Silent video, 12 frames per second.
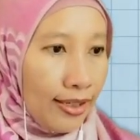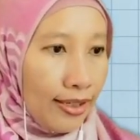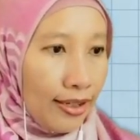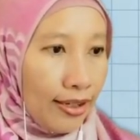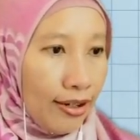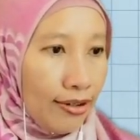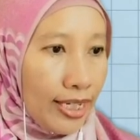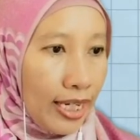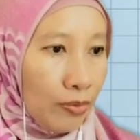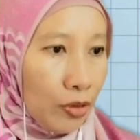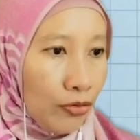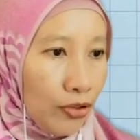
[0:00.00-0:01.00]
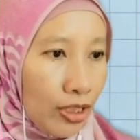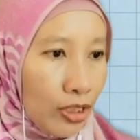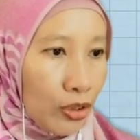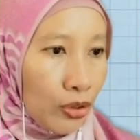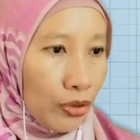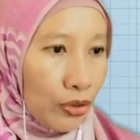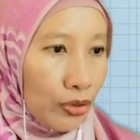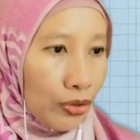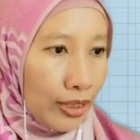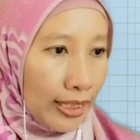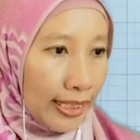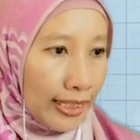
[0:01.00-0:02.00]
Okay, move on to
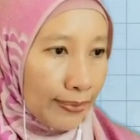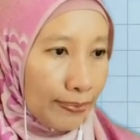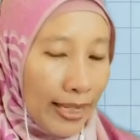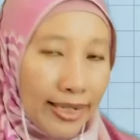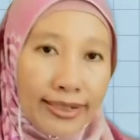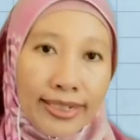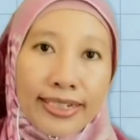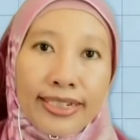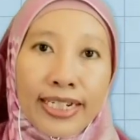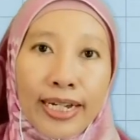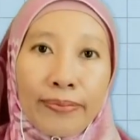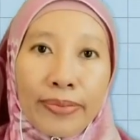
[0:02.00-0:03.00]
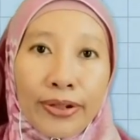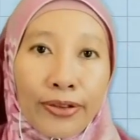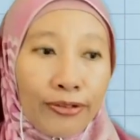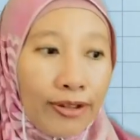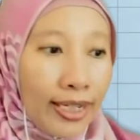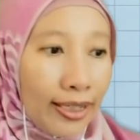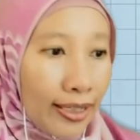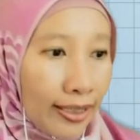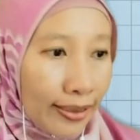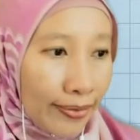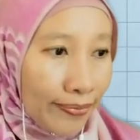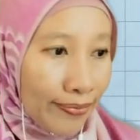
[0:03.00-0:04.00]
practice number 3.
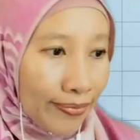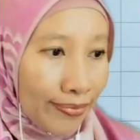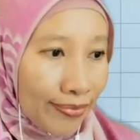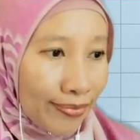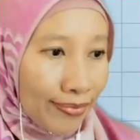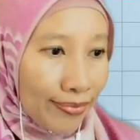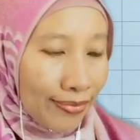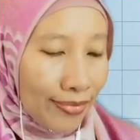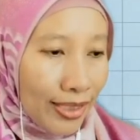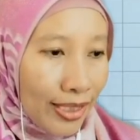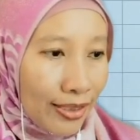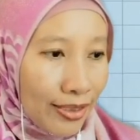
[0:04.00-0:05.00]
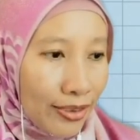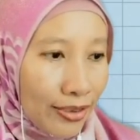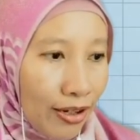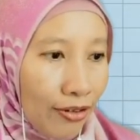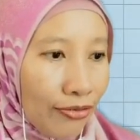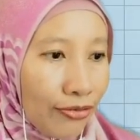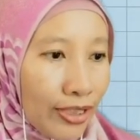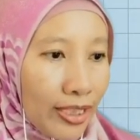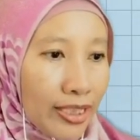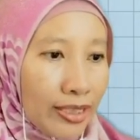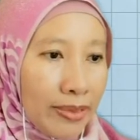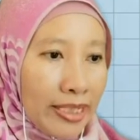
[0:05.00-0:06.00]
Solve the
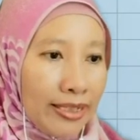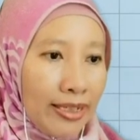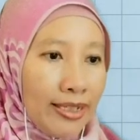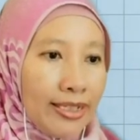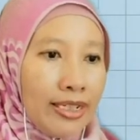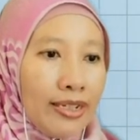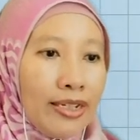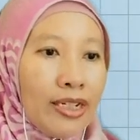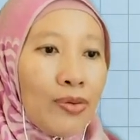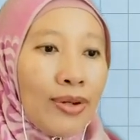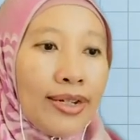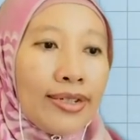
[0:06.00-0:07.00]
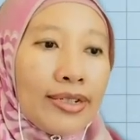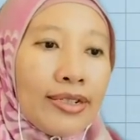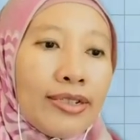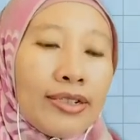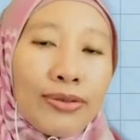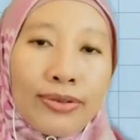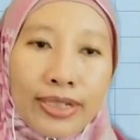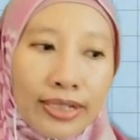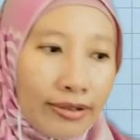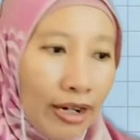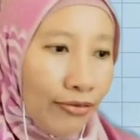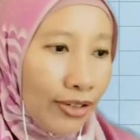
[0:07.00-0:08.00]
simultaneous linear equations using
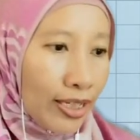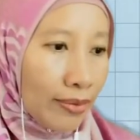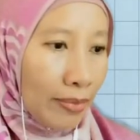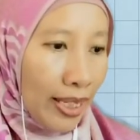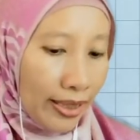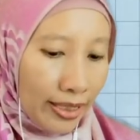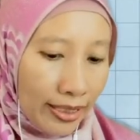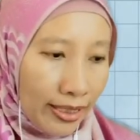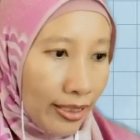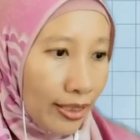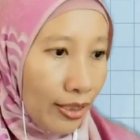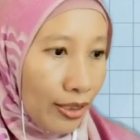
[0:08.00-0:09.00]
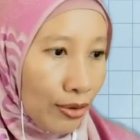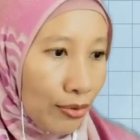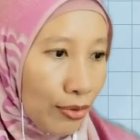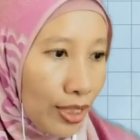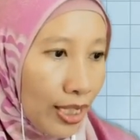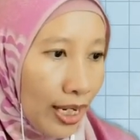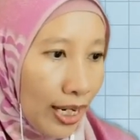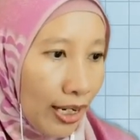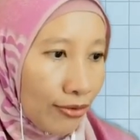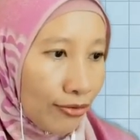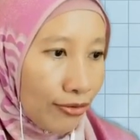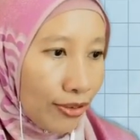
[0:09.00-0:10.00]
graphical method. We
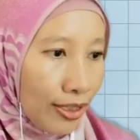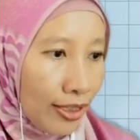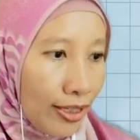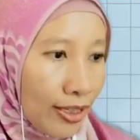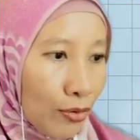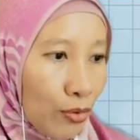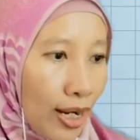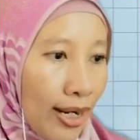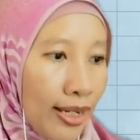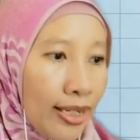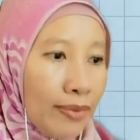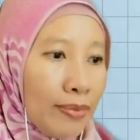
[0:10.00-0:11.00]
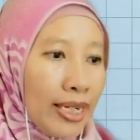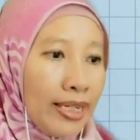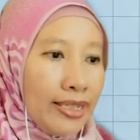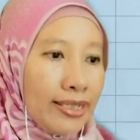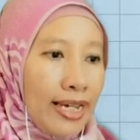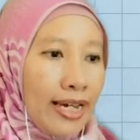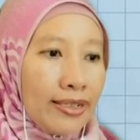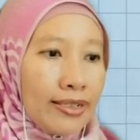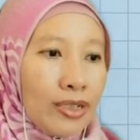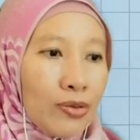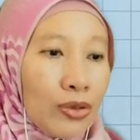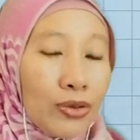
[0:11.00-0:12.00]
have y minus x
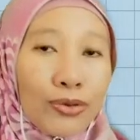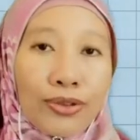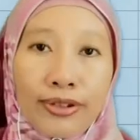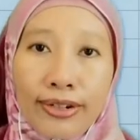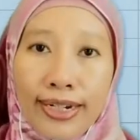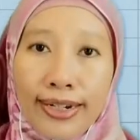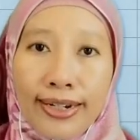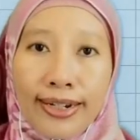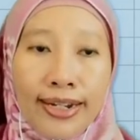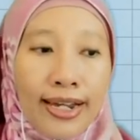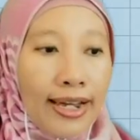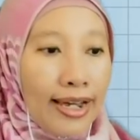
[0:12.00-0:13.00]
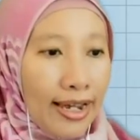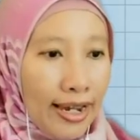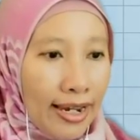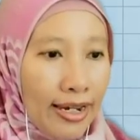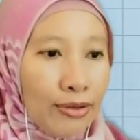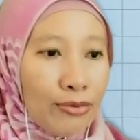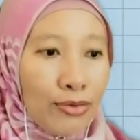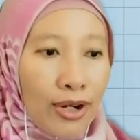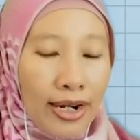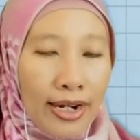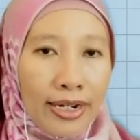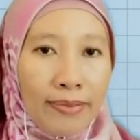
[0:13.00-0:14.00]
equals to 3 and
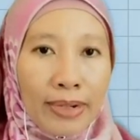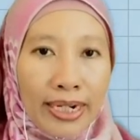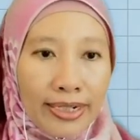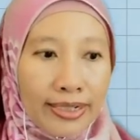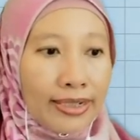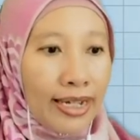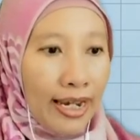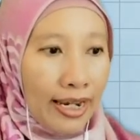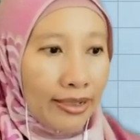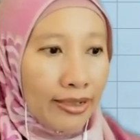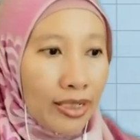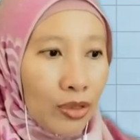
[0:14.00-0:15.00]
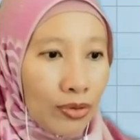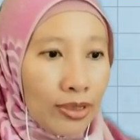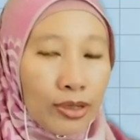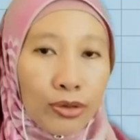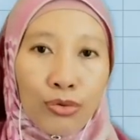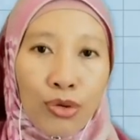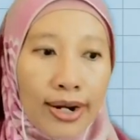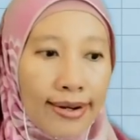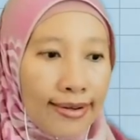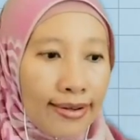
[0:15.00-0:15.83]
y minus x equals to 1.